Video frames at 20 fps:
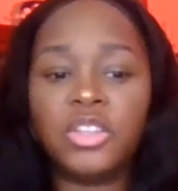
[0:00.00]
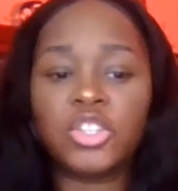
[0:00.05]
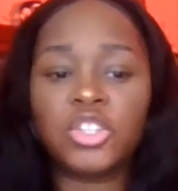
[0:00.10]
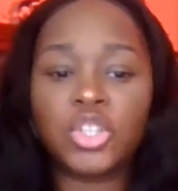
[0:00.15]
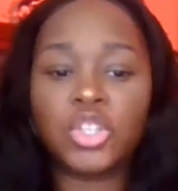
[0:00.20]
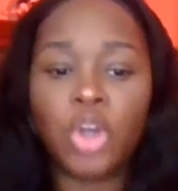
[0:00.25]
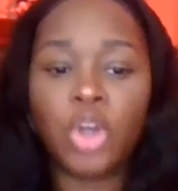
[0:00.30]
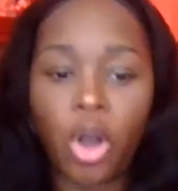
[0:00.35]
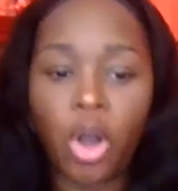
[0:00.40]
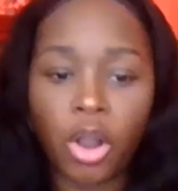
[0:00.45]

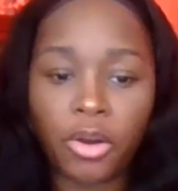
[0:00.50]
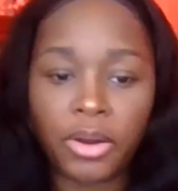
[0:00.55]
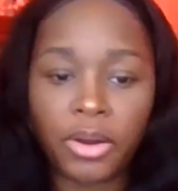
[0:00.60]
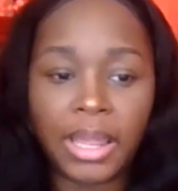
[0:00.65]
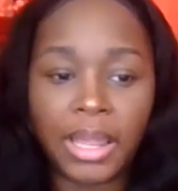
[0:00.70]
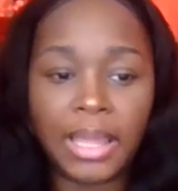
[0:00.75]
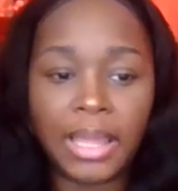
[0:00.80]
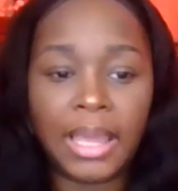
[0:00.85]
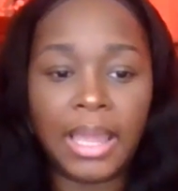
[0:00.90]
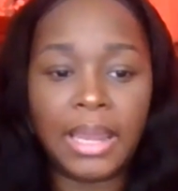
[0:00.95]

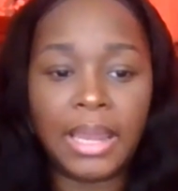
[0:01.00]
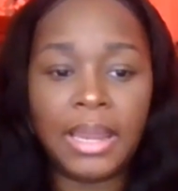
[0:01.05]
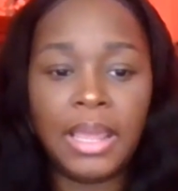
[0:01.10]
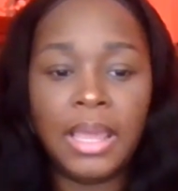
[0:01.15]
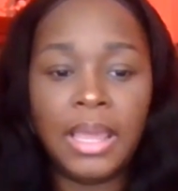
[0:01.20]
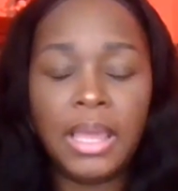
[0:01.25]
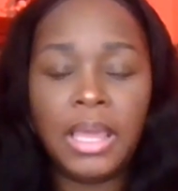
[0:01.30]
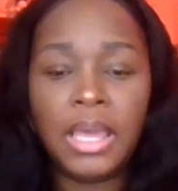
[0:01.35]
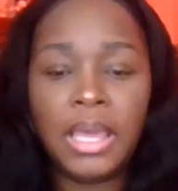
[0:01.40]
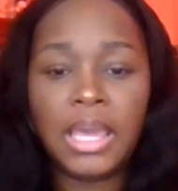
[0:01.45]
scarring, and
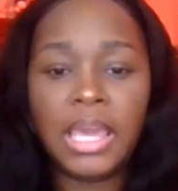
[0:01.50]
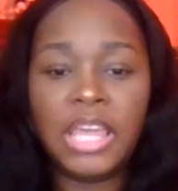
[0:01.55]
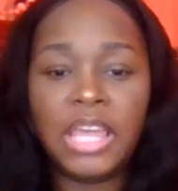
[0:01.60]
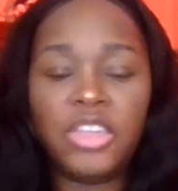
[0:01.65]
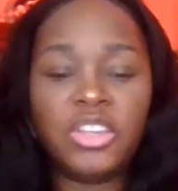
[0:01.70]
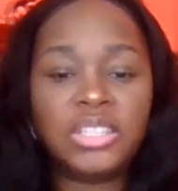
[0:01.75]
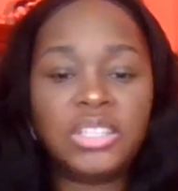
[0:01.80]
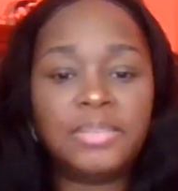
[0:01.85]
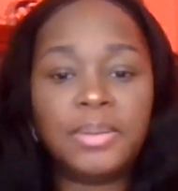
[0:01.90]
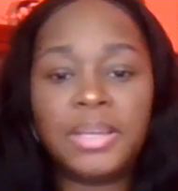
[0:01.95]
he
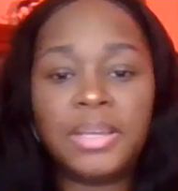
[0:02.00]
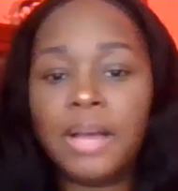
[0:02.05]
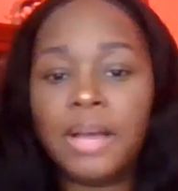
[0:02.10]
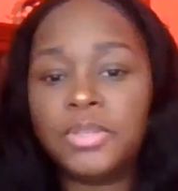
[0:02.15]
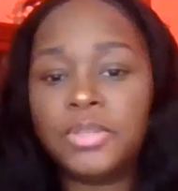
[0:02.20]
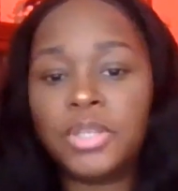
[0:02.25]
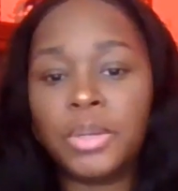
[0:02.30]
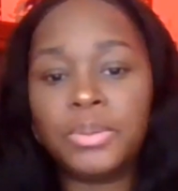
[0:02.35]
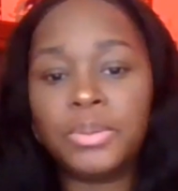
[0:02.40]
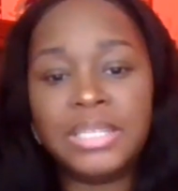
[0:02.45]
just
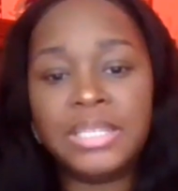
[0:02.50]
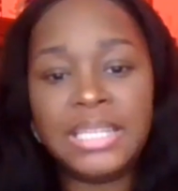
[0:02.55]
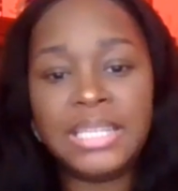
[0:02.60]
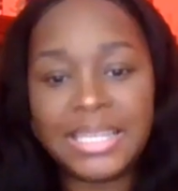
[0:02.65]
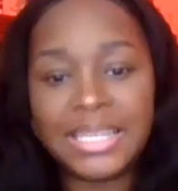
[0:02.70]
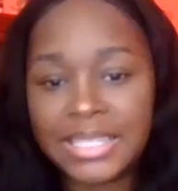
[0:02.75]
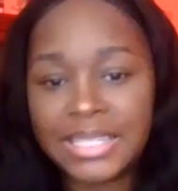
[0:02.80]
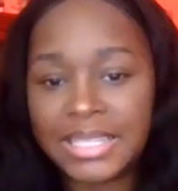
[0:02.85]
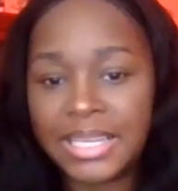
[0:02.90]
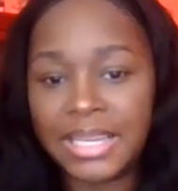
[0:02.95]
becomes so
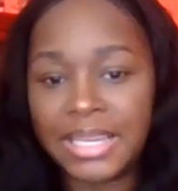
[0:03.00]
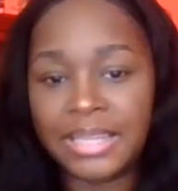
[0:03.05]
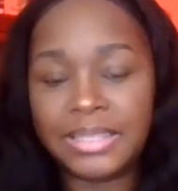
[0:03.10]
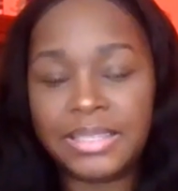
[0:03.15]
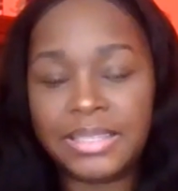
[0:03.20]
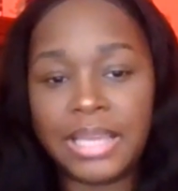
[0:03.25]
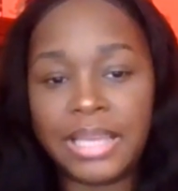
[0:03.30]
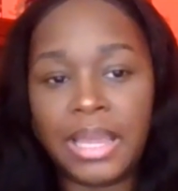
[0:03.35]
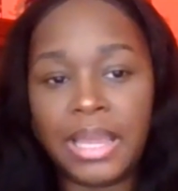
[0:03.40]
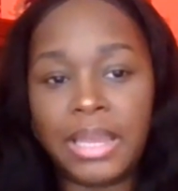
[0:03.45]
distant,
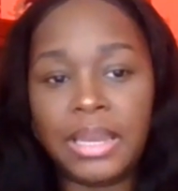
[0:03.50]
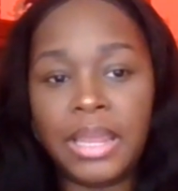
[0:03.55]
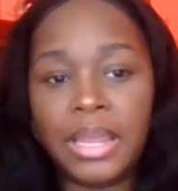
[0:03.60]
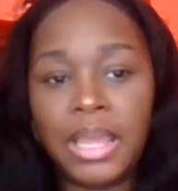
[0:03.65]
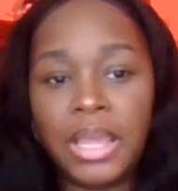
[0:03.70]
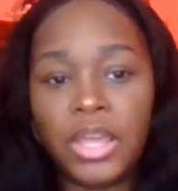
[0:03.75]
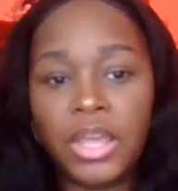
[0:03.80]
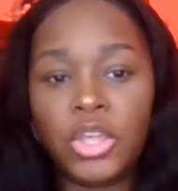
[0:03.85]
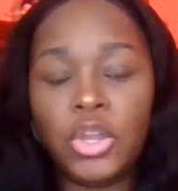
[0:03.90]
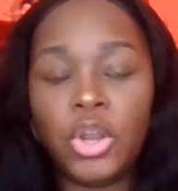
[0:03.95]
and
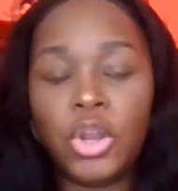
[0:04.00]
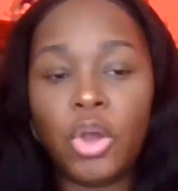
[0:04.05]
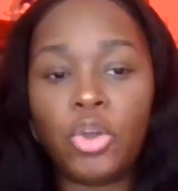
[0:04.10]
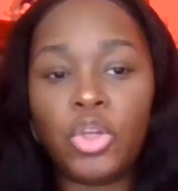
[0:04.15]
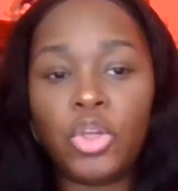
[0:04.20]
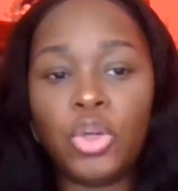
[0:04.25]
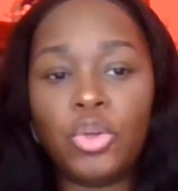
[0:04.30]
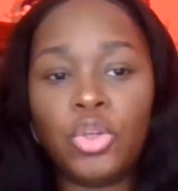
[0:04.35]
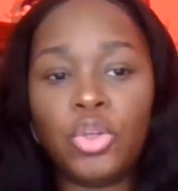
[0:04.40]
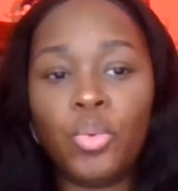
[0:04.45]

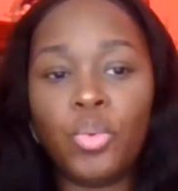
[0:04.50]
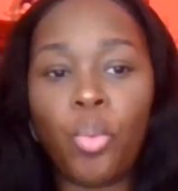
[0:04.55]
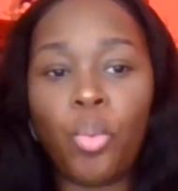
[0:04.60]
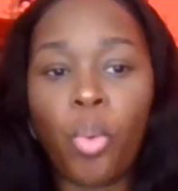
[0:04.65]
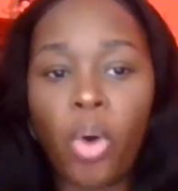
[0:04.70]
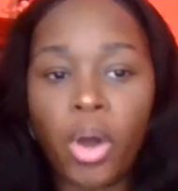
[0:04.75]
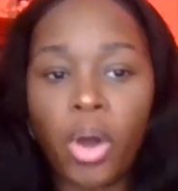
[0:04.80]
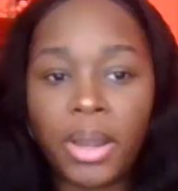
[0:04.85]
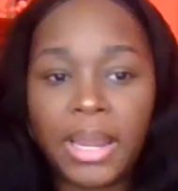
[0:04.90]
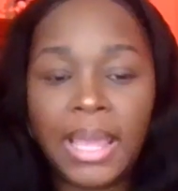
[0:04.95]
you
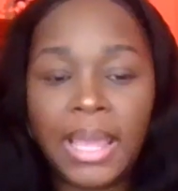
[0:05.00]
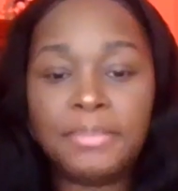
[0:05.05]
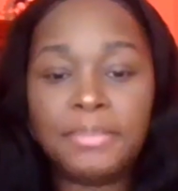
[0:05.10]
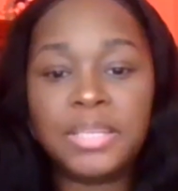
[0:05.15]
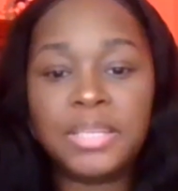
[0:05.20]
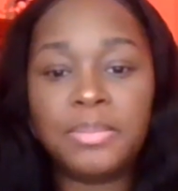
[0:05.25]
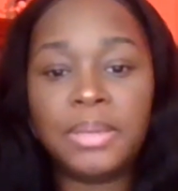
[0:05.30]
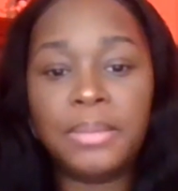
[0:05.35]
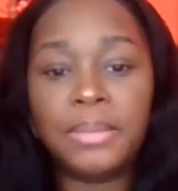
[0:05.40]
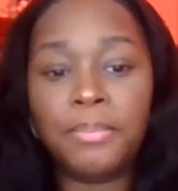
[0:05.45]
want him
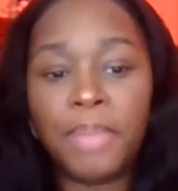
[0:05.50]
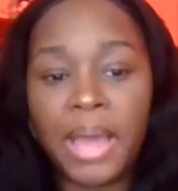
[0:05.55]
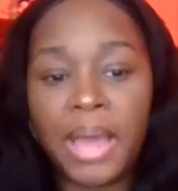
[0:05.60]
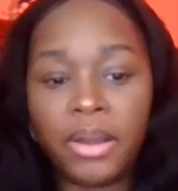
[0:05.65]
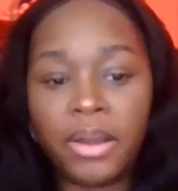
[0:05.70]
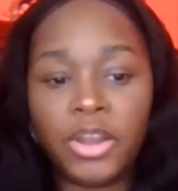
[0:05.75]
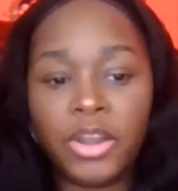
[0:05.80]
to be better,